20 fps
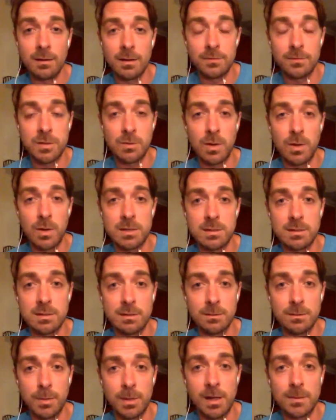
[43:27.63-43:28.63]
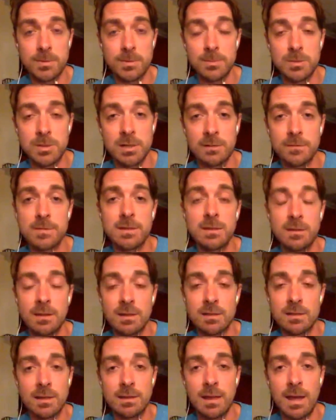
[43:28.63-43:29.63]
if she wants to pick up some shifts and
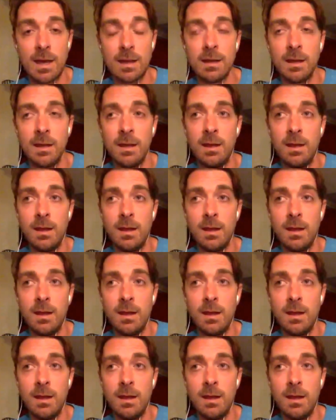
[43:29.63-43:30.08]
things like that.